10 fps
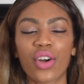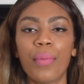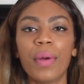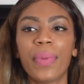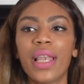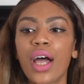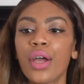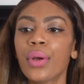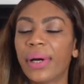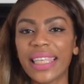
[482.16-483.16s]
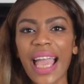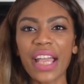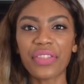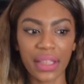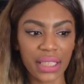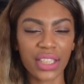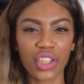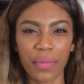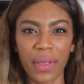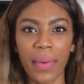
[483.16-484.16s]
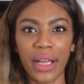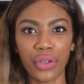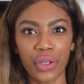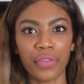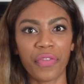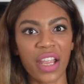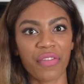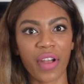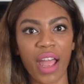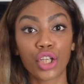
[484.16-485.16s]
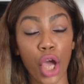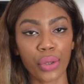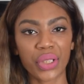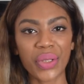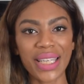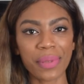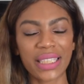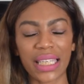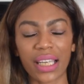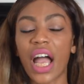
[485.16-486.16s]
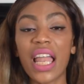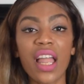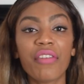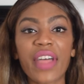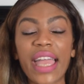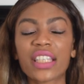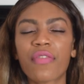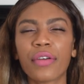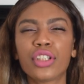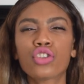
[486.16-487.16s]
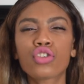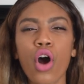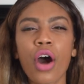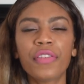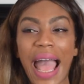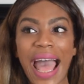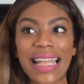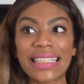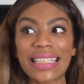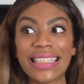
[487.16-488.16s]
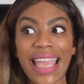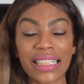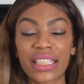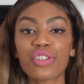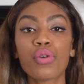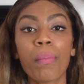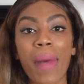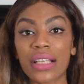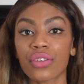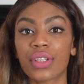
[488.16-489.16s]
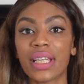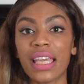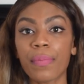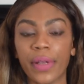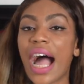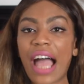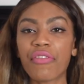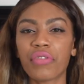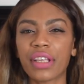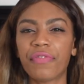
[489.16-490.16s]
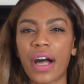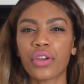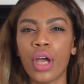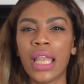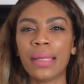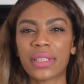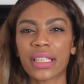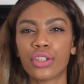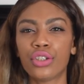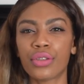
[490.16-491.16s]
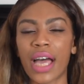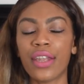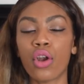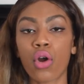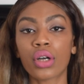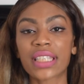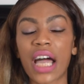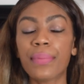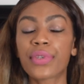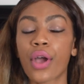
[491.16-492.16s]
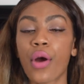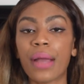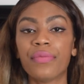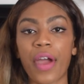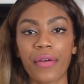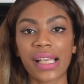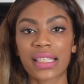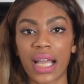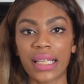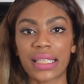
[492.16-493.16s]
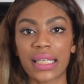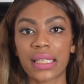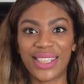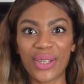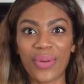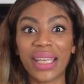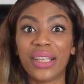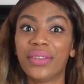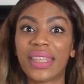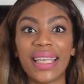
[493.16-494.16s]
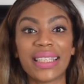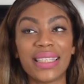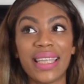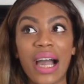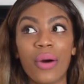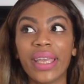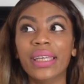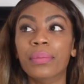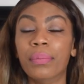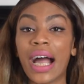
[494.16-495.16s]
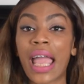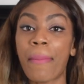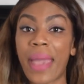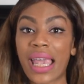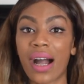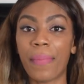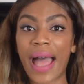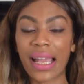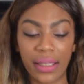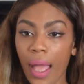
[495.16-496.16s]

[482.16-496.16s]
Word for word: comment below. But yeah, I think this is going to be my new favourite go-to lipstick. I love that it's very soft and yet still matte on the lip. I haven't really found a lipstick to do that in a long time, so I'm very excited to include these now in my makeup bag.